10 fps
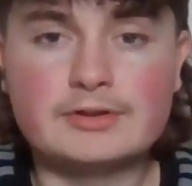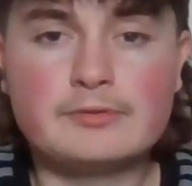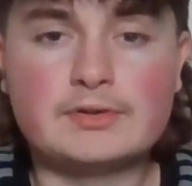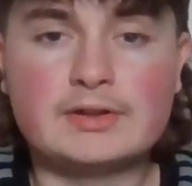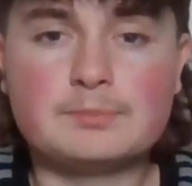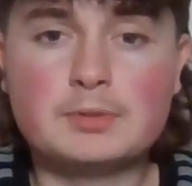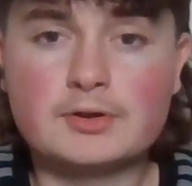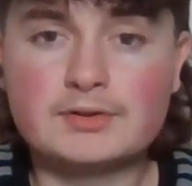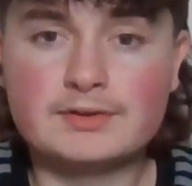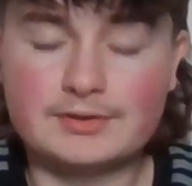Obviously, it's
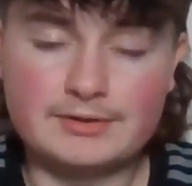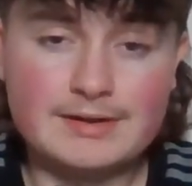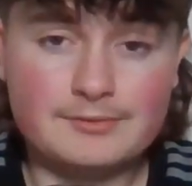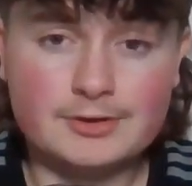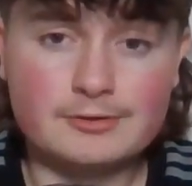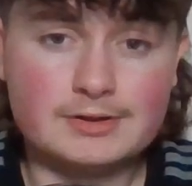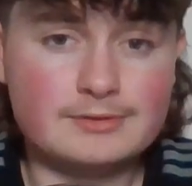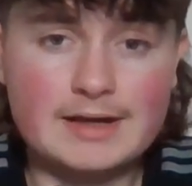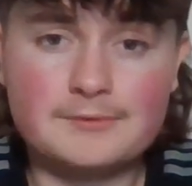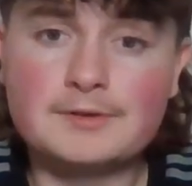boxing, so you never know,
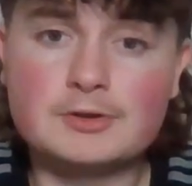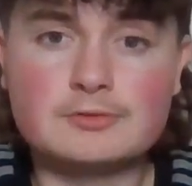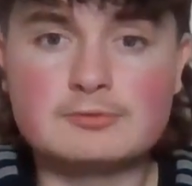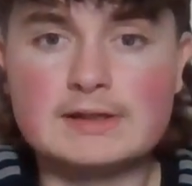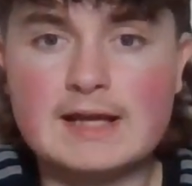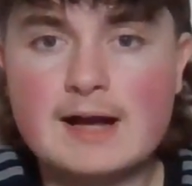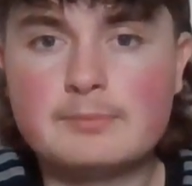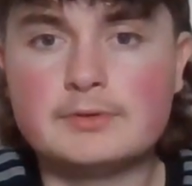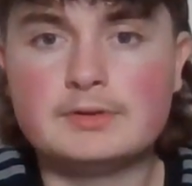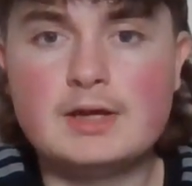anything could really
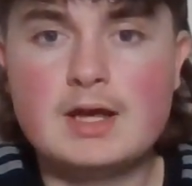happen,